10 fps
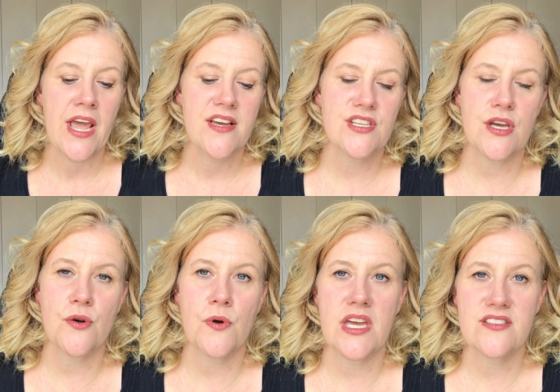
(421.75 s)

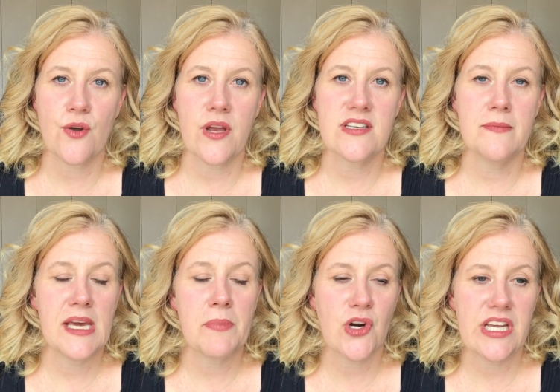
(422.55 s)
So it's going to
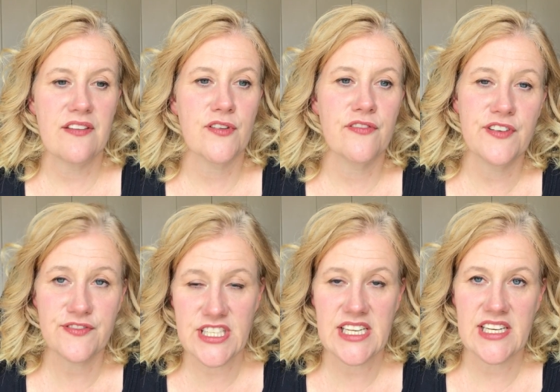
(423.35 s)
be a party for
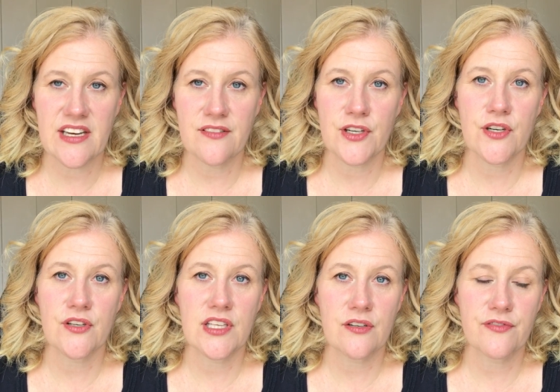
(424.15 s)
fifteen of
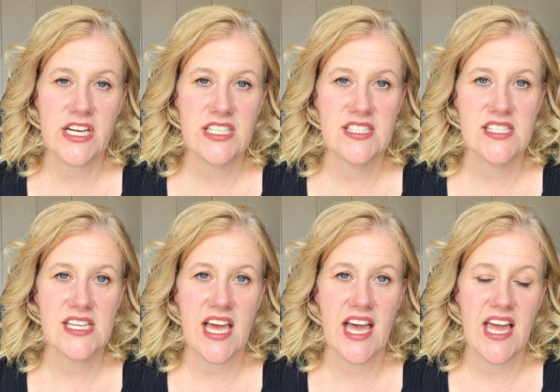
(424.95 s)
her little friends,
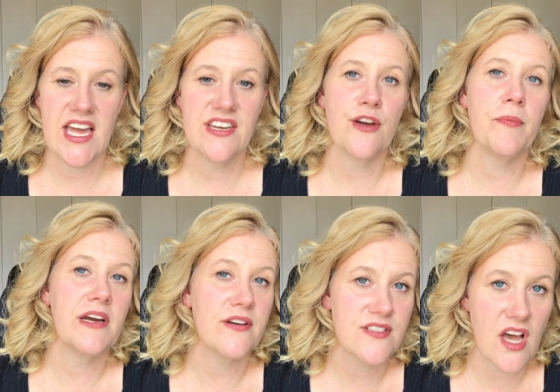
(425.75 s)
and their
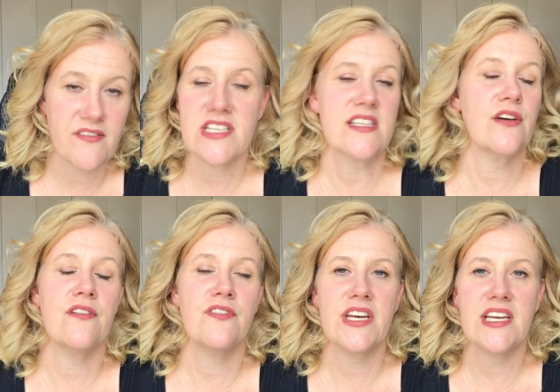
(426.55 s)
parents obviously are
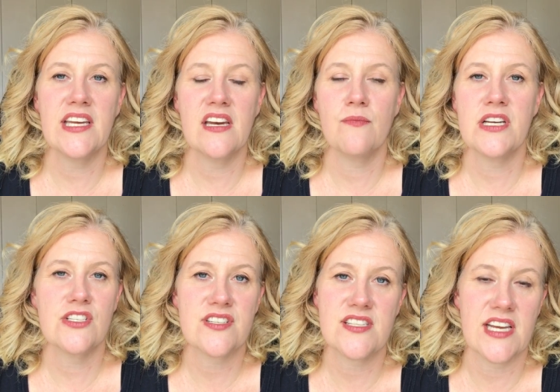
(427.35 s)
invited, and we
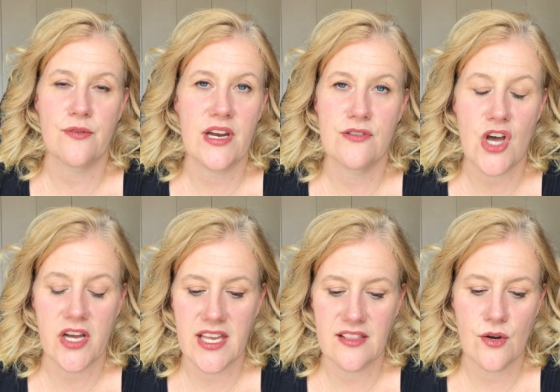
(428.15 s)
just stand around
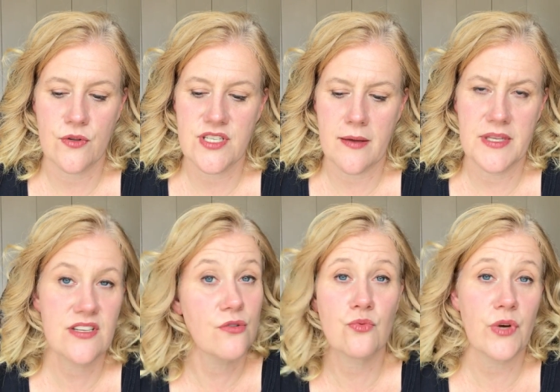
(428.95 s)
talking the whole time. It's
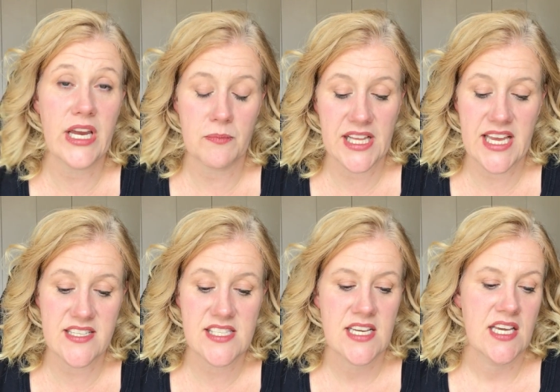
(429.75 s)
a great place.